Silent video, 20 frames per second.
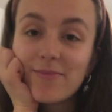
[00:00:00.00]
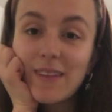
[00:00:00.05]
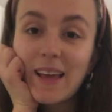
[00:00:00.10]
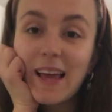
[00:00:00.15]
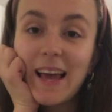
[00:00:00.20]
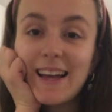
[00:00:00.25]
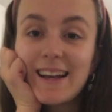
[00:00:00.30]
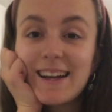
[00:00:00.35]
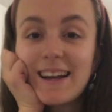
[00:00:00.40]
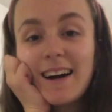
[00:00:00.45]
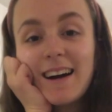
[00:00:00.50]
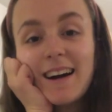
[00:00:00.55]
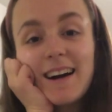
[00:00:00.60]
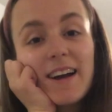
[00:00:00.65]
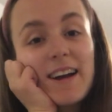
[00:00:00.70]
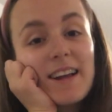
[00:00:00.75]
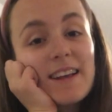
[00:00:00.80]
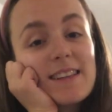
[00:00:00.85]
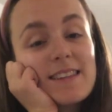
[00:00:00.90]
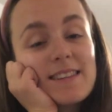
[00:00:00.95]
Hey
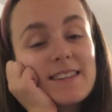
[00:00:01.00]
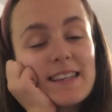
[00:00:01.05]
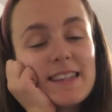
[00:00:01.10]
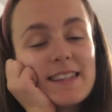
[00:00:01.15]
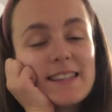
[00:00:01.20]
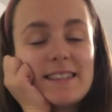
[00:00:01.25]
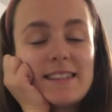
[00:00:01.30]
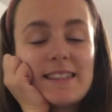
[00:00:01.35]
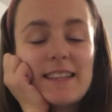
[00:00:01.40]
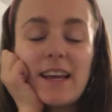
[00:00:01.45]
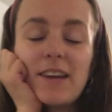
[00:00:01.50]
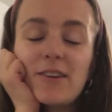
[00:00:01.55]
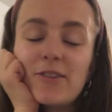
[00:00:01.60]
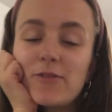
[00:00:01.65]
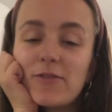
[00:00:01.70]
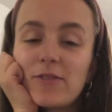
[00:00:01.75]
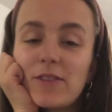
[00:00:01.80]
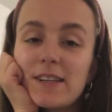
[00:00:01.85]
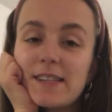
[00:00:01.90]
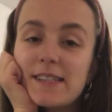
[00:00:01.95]
guys, it's the end
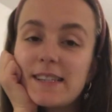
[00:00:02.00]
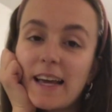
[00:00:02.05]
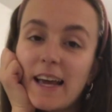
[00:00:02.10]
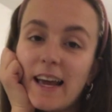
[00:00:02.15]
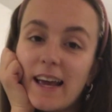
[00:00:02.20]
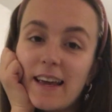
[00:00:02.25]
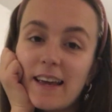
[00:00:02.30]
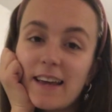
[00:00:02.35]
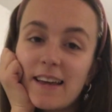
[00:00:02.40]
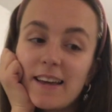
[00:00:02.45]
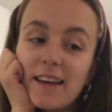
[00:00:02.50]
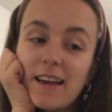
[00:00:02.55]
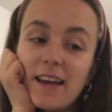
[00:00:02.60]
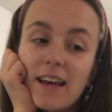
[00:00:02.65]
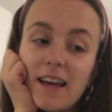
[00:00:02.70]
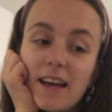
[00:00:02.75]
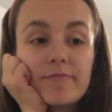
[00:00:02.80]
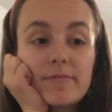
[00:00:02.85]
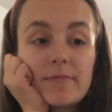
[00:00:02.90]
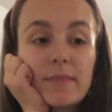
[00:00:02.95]
of the day.
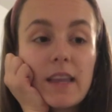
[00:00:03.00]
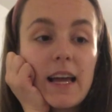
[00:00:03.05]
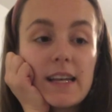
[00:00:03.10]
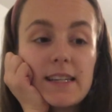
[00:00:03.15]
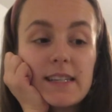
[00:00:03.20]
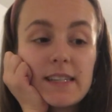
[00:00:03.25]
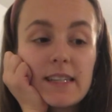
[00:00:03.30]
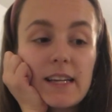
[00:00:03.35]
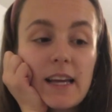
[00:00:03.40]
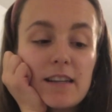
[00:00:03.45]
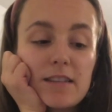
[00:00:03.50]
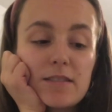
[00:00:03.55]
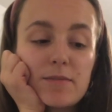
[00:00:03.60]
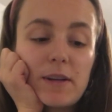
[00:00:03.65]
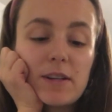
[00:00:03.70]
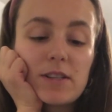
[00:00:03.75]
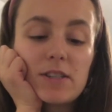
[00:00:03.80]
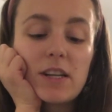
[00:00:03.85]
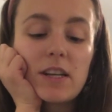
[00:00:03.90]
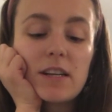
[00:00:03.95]
I didn't get as
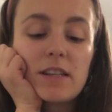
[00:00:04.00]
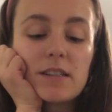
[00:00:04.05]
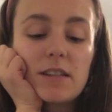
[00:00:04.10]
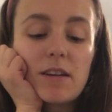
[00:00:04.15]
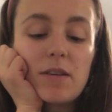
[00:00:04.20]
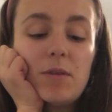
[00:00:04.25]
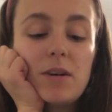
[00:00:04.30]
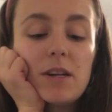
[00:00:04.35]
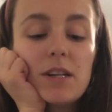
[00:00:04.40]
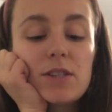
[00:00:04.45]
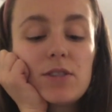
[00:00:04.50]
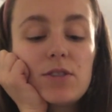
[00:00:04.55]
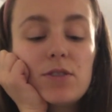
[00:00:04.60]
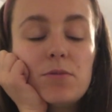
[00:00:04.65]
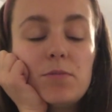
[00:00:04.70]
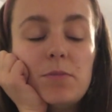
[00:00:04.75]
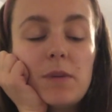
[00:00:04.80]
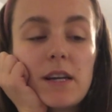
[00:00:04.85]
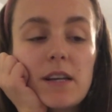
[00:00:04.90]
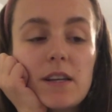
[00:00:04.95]
much done as I wanted
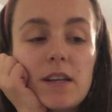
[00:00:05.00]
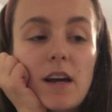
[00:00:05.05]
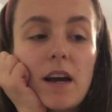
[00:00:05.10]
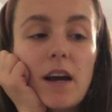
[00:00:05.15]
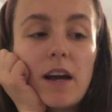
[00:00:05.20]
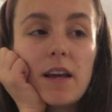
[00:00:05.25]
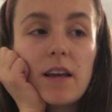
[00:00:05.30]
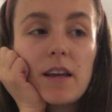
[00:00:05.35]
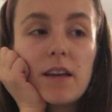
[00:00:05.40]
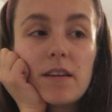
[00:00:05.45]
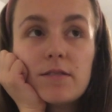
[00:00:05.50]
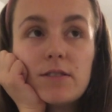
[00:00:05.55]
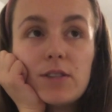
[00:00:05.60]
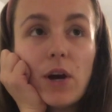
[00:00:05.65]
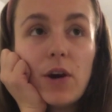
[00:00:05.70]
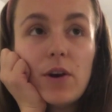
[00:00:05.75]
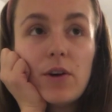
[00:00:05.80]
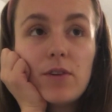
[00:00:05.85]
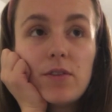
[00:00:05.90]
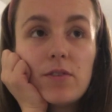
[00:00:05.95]
to, but I
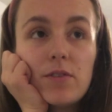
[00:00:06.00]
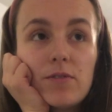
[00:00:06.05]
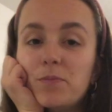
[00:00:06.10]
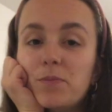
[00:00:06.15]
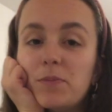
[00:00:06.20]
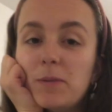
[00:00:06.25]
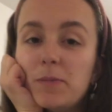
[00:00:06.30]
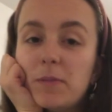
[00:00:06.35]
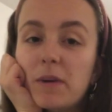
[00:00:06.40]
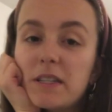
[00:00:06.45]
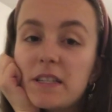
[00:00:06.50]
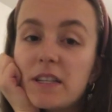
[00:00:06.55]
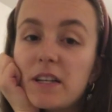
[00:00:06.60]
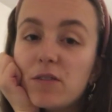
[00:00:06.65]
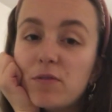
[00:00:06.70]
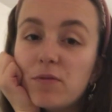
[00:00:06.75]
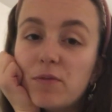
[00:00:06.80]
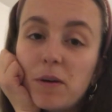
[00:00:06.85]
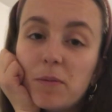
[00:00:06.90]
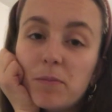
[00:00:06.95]
don't beat
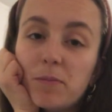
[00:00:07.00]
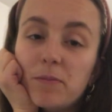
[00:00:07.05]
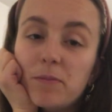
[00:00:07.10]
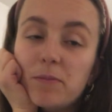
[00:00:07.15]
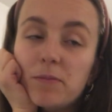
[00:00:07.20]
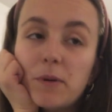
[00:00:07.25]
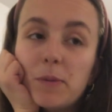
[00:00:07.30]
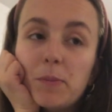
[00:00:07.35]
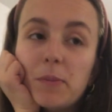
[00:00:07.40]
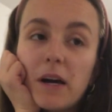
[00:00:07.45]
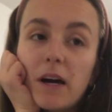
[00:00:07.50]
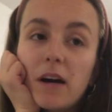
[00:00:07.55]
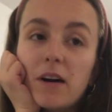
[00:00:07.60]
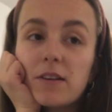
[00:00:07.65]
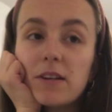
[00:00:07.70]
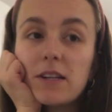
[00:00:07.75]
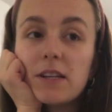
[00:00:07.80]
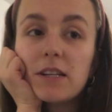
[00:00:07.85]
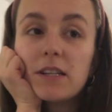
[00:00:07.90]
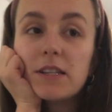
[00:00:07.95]
myself up about
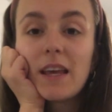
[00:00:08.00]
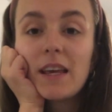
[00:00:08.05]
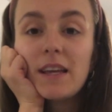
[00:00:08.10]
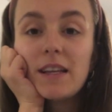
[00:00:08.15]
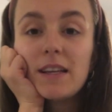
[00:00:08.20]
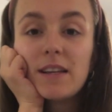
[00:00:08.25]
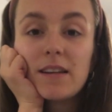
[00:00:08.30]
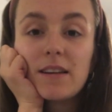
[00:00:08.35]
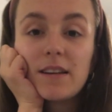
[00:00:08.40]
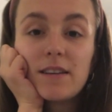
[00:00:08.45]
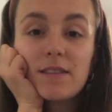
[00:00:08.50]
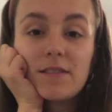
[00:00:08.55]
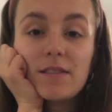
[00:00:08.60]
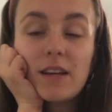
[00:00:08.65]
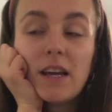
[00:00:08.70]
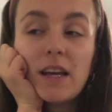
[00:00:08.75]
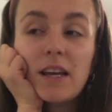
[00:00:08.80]
it. Eden